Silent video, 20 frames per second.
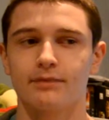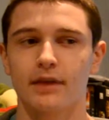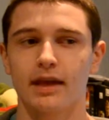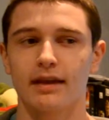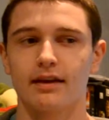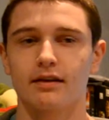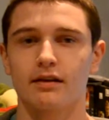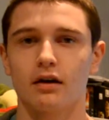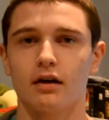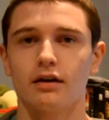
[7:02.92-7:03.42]

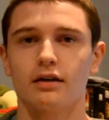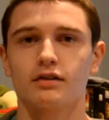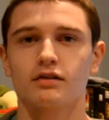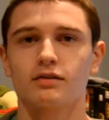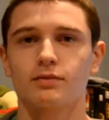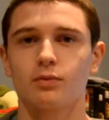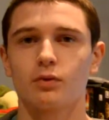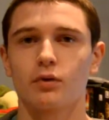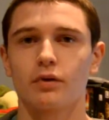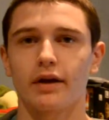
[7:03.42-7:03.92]
an
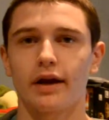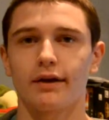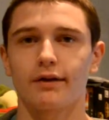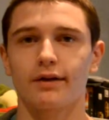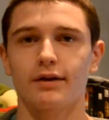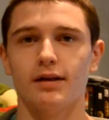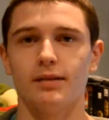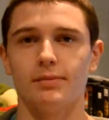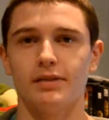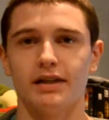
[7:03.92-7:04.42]
unexplored
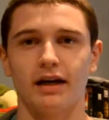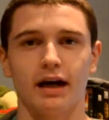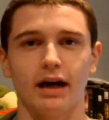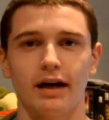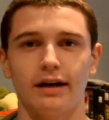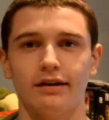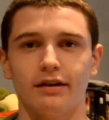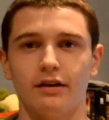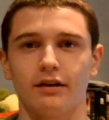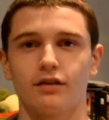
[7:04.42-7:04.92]
area
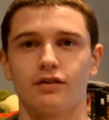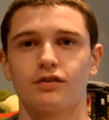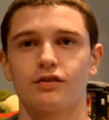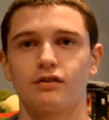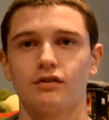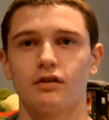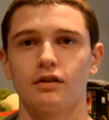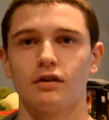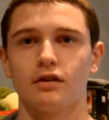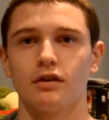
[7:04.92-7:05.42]
behind us
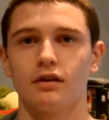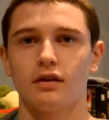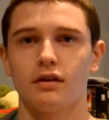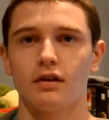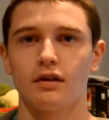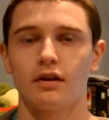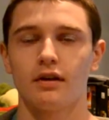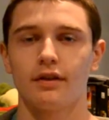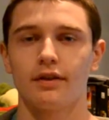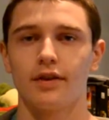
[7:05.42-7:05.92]

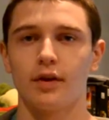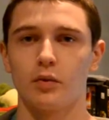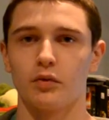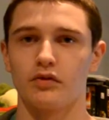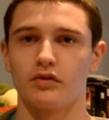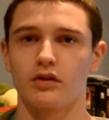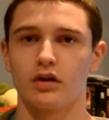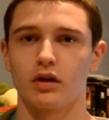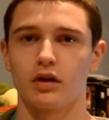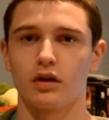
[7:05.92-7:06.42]
that
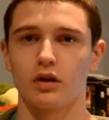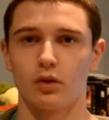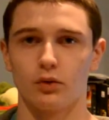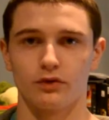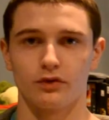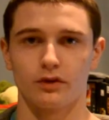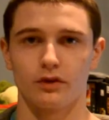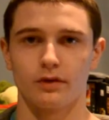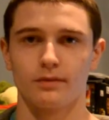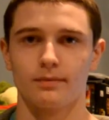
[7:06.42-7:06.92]
was
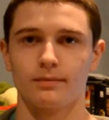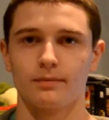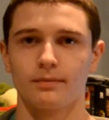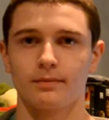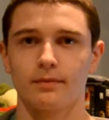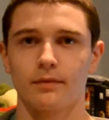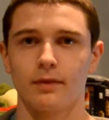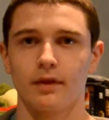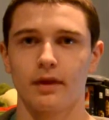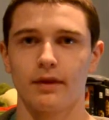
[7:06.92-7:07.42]
closer.
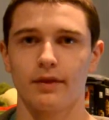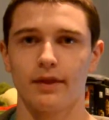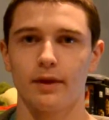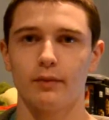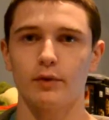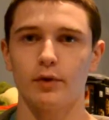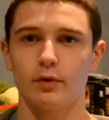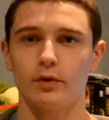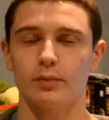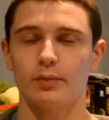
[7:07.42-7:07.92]
Then
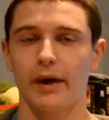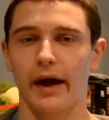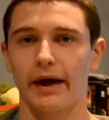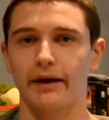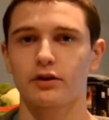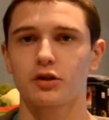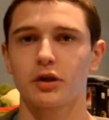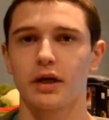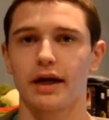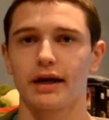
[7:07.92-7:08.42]
we would
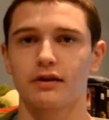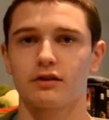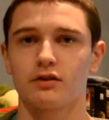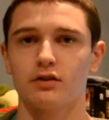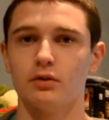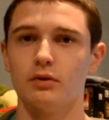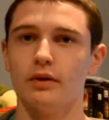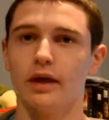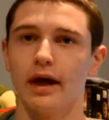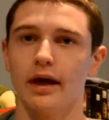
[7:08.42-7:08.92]
backtrack
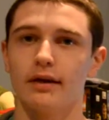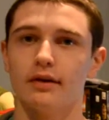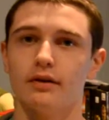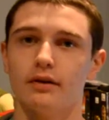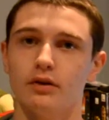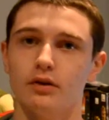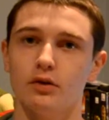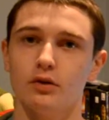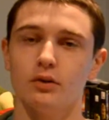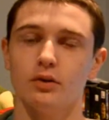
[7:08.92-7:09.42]
to that
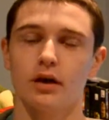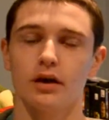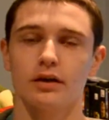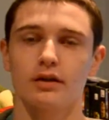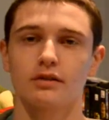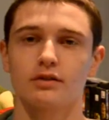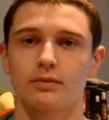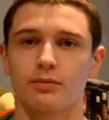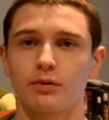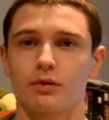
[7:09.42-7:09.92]
new
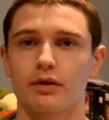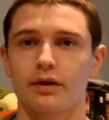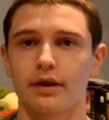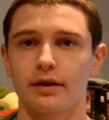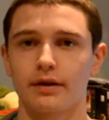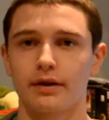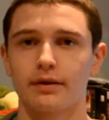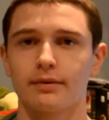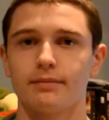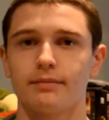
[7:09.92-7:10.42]
unexplored
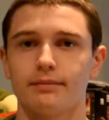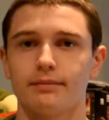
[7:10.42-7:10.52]
area.